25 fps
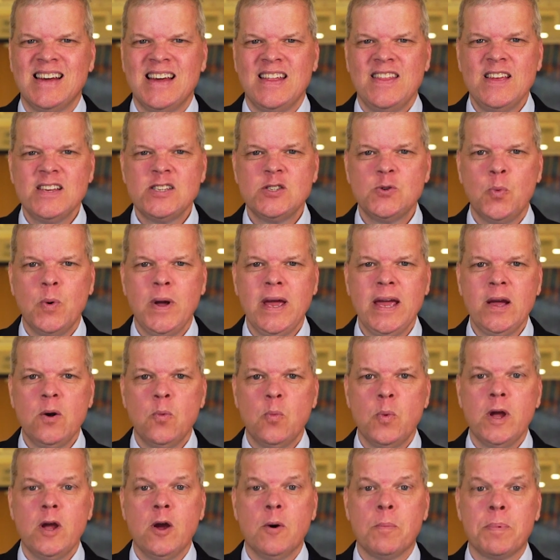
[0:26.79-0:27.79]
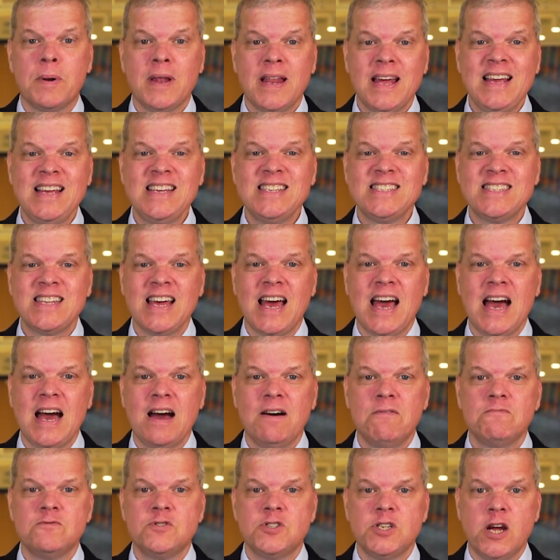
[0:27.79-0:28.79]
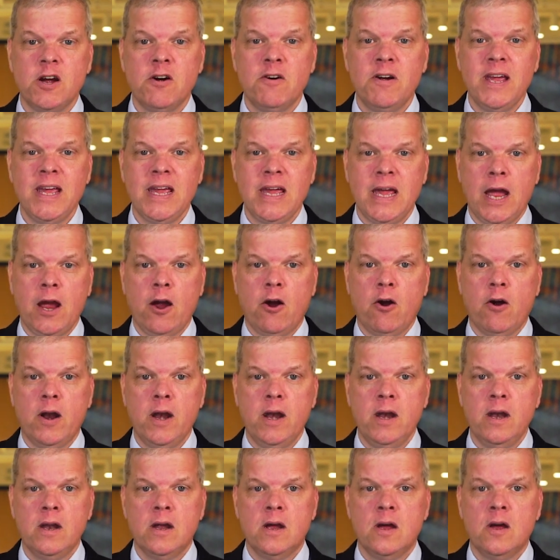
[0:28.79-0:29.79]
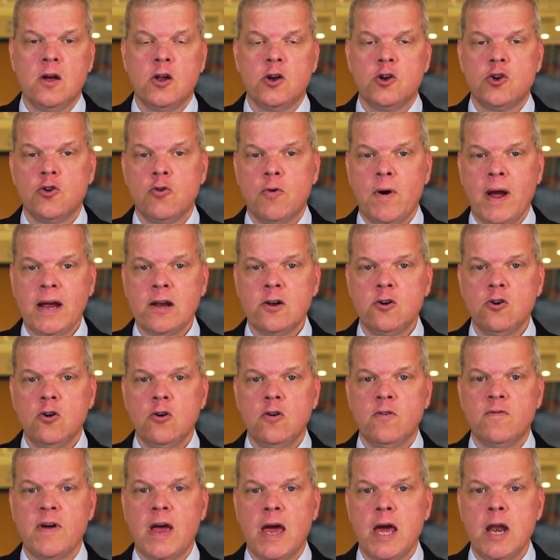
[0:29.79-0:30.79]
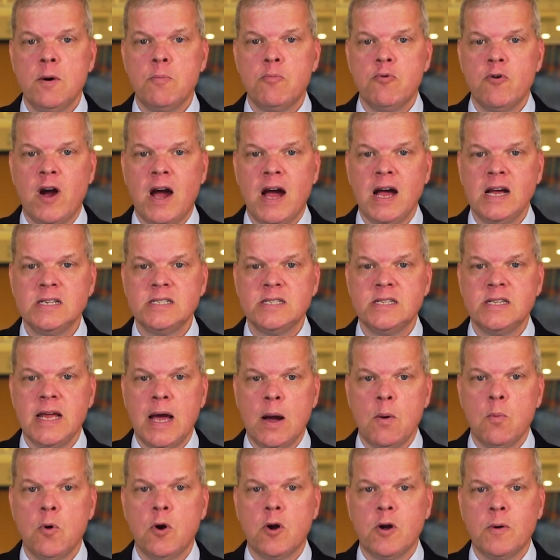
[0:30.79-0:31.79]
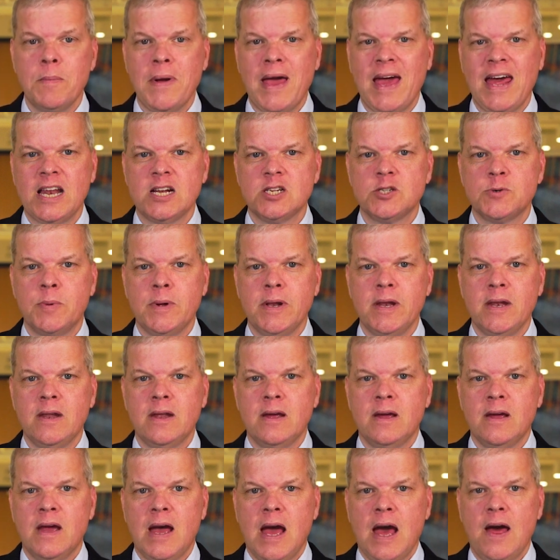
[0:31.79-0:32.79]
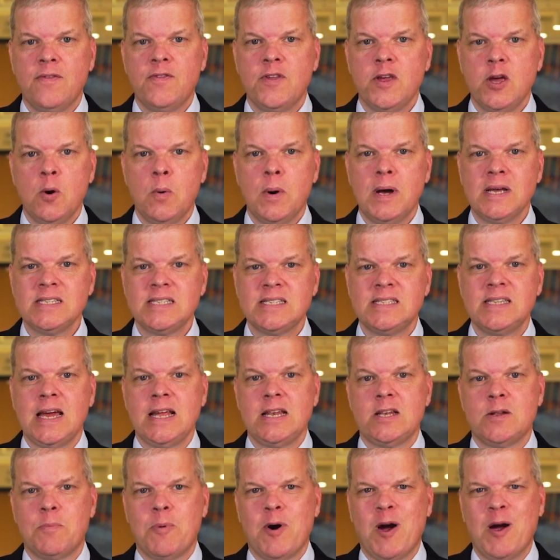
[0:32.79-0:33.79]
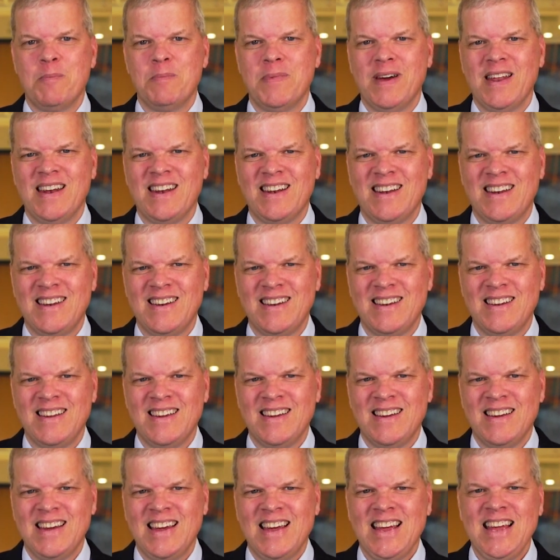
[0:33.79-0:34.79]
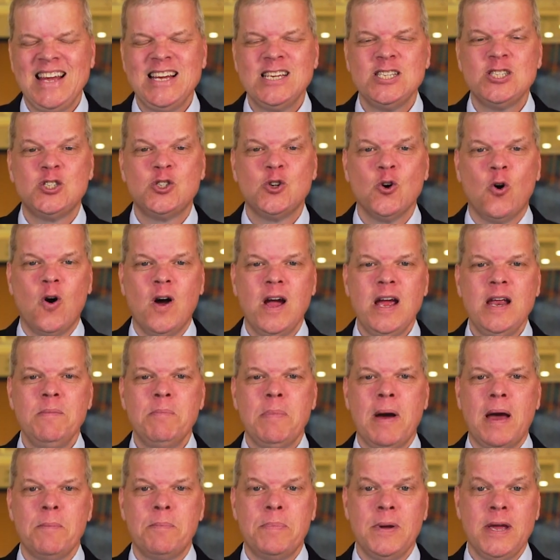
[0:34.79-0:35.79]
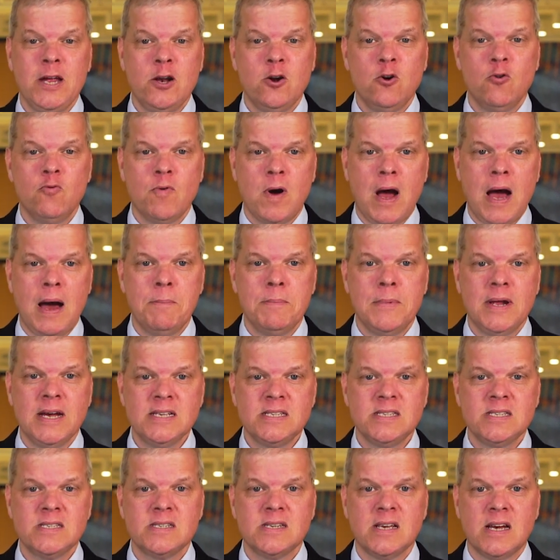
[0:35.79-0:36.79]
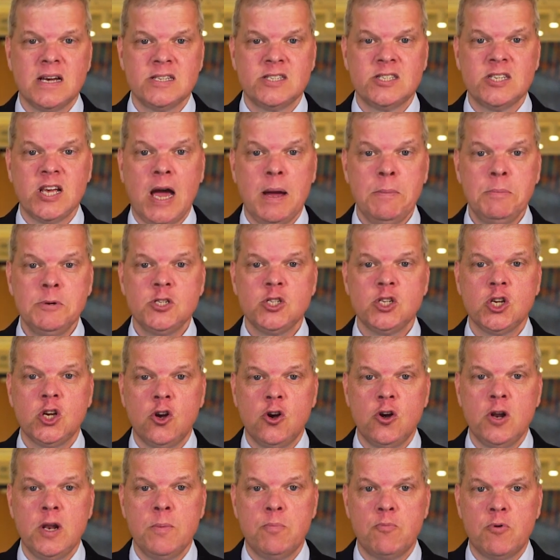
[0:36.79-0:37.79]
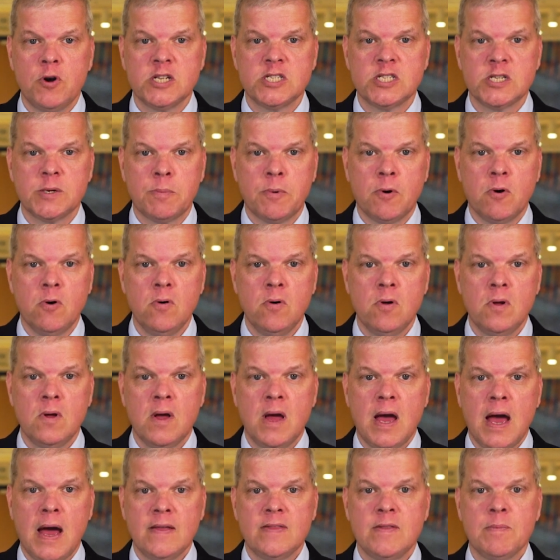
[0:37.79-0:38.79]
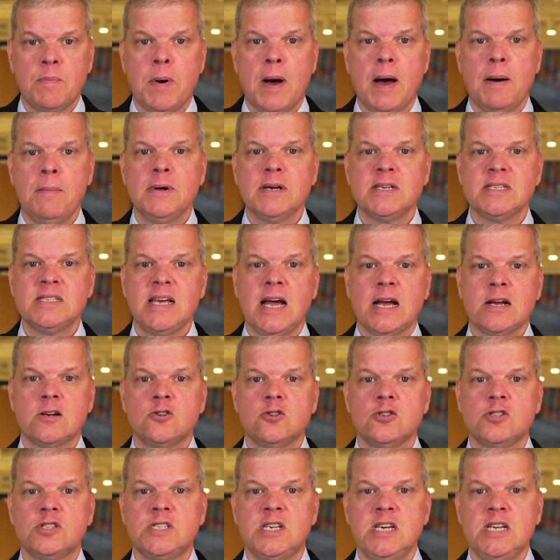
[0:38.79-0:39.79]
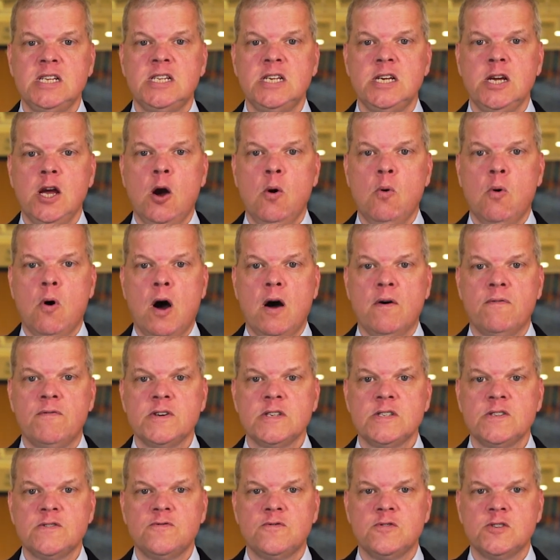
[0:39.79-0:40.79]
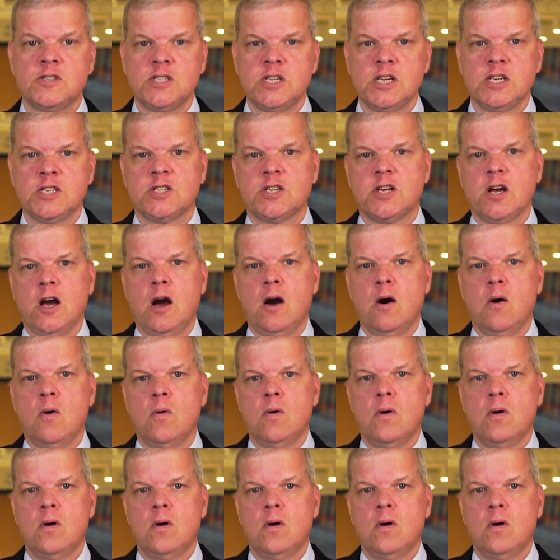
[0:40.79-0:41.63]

This week, we are pleased to have Jerry Caron, Director of Enterprise Network Management at the U.S. State Department. He is joined by Peter Romness, a cybersecurity principal at the Public Sector CTO Office for Cisco.